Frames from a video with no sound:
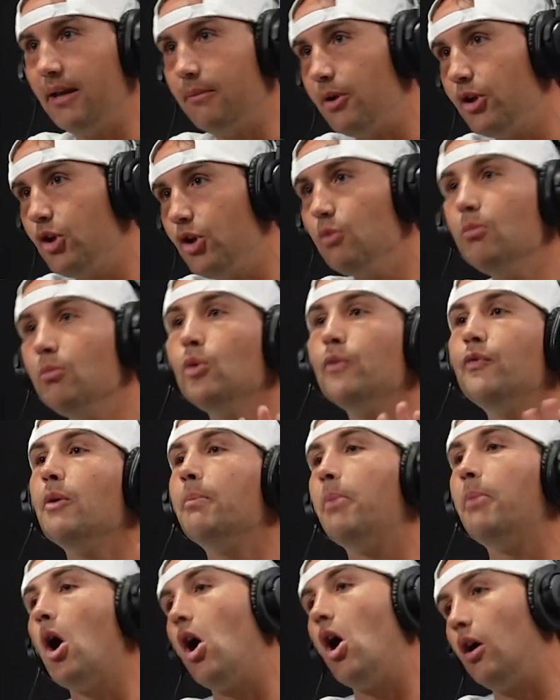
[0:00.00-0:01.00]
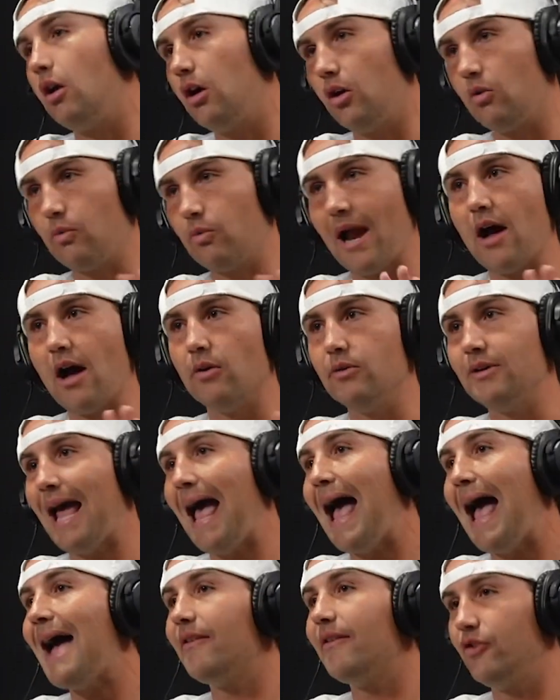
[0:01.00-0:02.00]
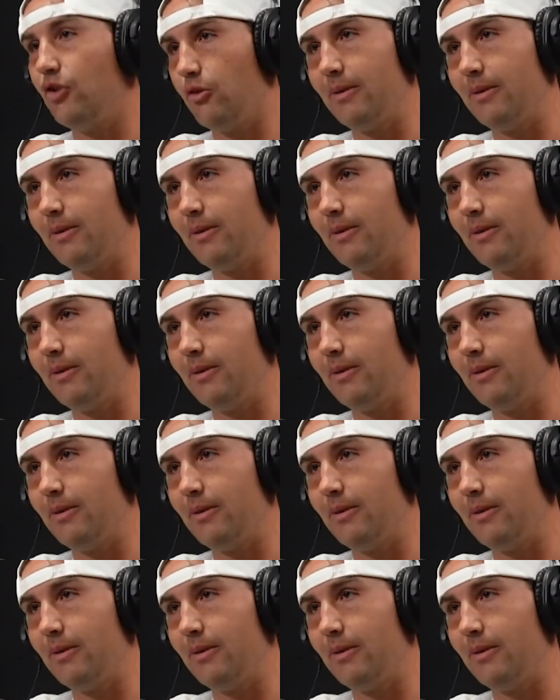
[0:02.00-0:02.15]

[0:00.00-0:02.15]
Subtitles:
but you move the ball around as you're